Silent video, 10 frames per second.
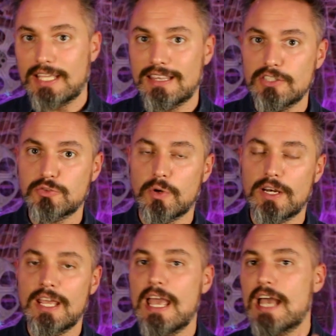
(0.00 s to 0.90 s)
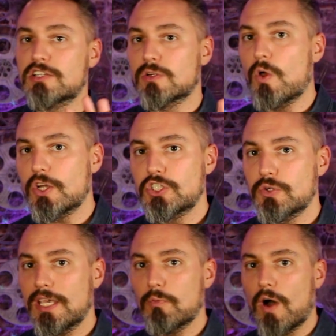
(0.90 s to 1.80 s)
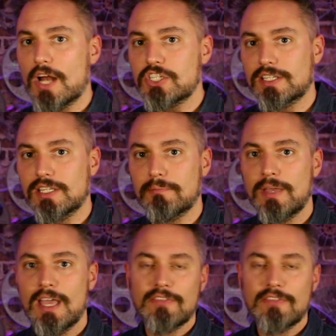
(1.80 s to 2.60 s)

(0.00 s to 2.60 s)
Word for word: like this one as long as you keep watching them.